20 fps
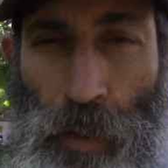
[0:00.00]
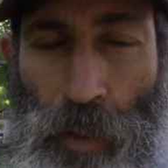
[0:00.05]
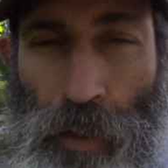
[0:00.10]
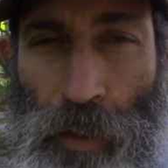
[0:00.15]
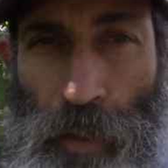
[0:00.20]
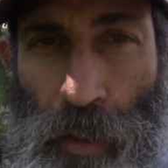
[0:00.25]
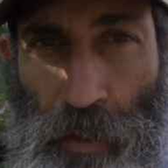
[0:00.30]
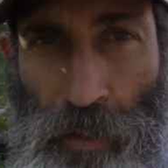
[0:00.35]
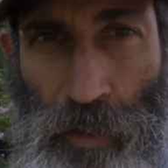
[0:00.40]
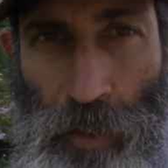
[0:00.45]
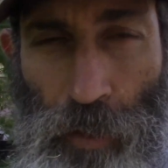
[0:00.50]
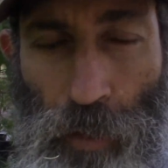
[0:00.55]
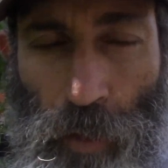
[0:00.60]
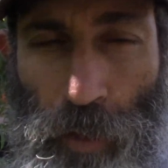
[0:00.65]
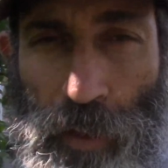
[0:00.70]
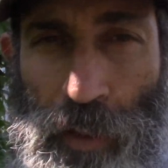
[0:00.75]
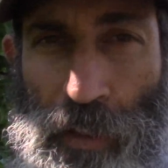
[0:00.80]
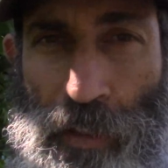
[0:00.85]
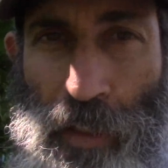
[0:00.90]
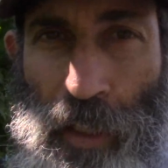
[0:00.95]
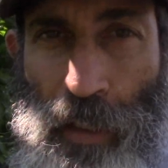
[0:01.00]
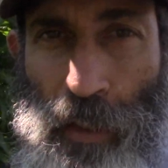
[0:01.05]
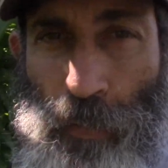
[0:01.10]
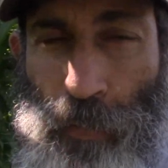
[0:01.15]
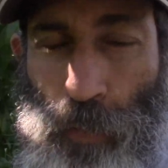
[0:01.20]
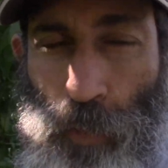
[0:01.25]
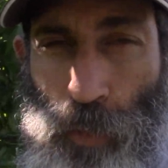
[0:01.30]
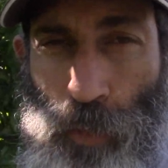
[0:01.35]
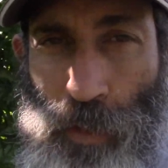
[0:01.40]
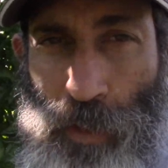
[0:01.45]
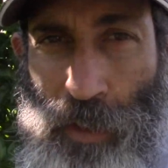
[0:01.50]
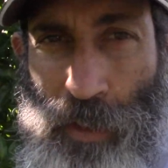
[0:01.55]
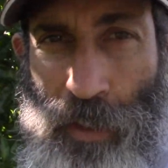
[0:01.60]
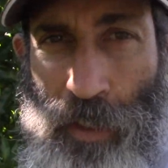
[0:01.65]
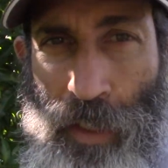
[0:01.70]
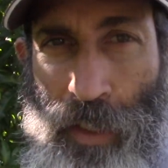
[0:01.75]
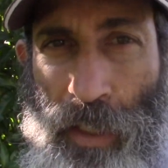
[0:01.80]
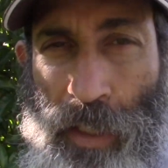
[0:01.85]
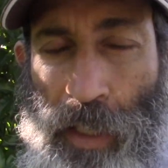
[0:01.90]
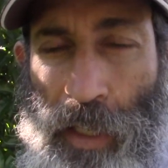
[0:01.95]
they sell all exotic fruits
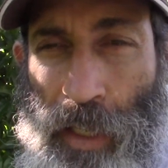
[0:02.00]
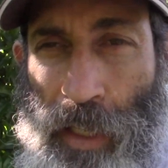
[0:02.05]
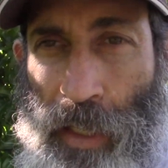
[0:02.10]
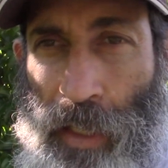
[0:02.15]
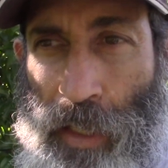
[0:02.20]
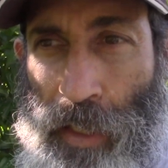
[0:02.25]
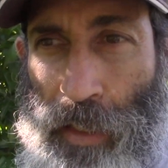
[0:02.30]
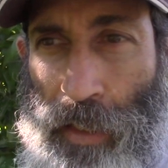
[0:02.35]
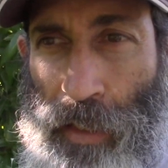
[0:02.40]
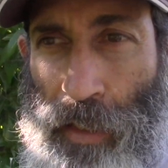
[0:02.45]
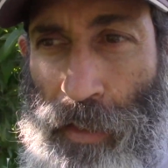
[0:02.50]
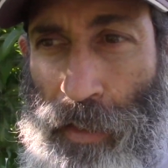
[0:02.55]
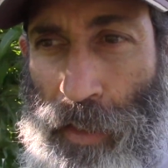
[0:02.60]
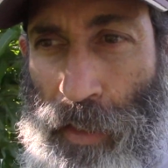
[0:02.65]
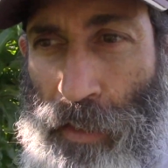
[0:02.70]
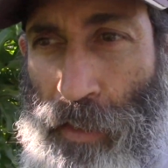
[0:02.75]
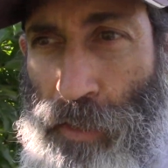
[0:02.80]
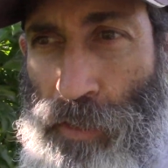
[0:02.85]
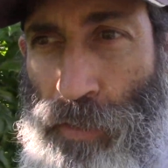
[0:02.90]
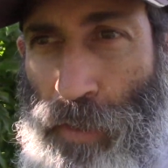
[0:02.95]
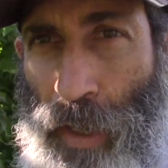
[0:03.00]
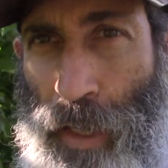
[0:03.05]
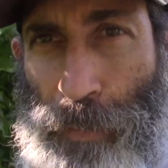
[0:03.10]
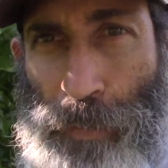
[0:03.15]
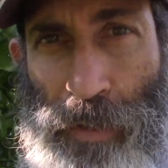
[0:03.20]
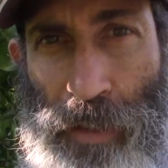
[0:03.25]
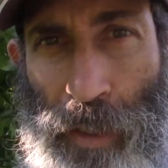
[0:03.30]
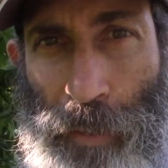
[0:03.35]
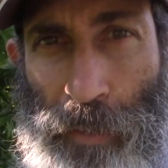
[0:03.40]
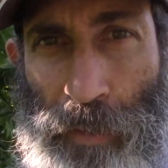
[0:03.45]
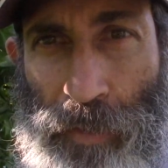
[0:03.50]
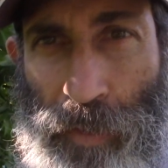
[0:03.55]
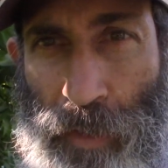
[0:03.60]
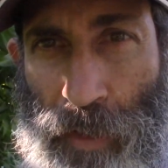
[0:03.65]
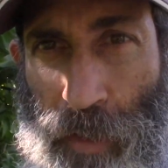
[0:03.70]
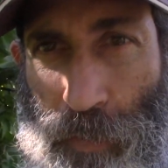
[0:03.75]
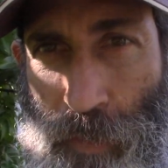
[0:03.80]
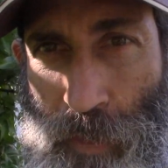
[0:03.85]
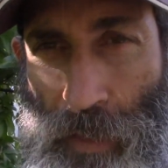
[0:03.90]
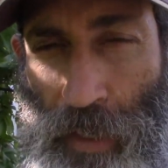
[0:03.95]
and they described some of the
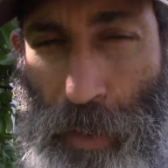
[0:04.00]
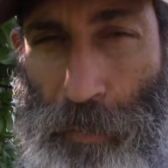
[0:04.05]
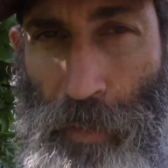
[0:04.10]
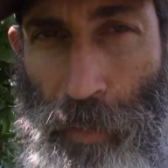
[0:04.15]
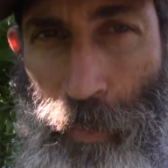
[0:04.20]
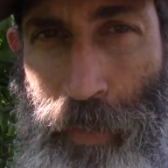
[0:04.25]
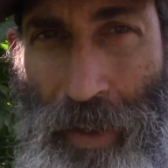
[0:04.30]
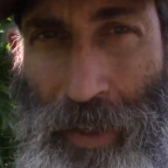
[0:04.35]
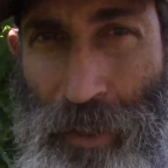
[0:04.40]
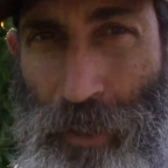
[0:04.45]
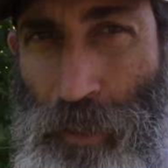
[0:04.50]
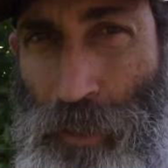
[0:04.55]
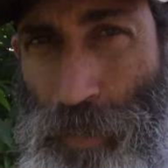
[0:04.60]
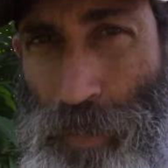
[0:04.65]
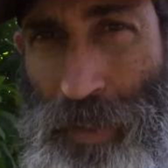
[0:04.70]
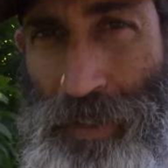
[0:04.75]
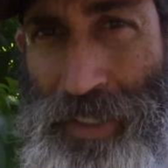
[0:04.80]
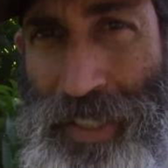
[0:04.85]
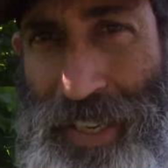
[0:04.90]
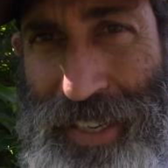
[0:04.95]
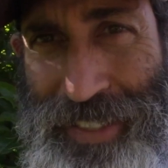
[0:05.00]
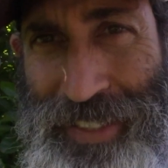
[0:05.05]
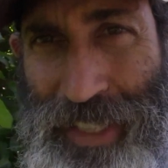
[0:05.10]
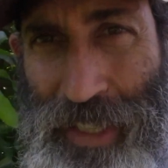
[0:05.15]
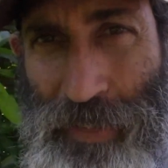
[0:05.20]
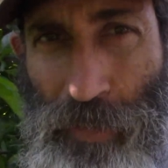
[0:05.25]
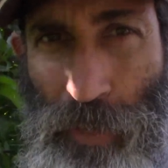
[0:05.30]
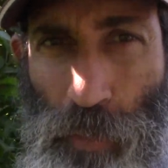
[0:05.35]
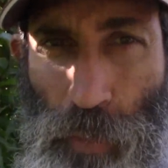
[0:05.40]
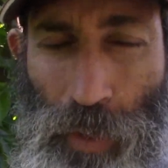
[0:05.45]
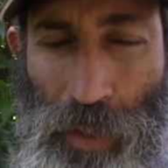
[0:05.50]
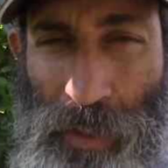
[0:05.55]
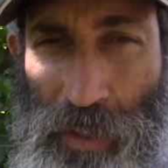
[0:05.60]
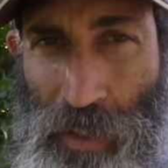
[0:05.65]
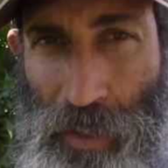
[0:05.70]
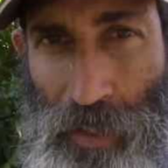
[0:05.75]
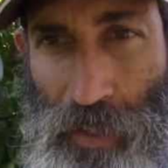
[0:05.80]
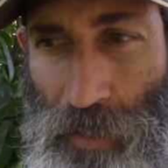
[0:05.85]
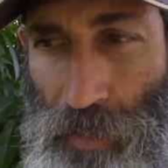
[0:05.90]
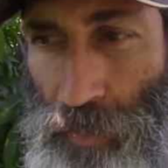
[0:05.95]
different type of mangoes but that even
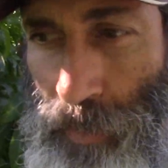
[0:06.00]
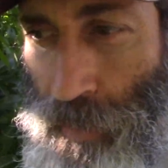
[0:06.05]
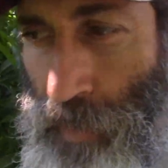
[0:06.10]
wasn't in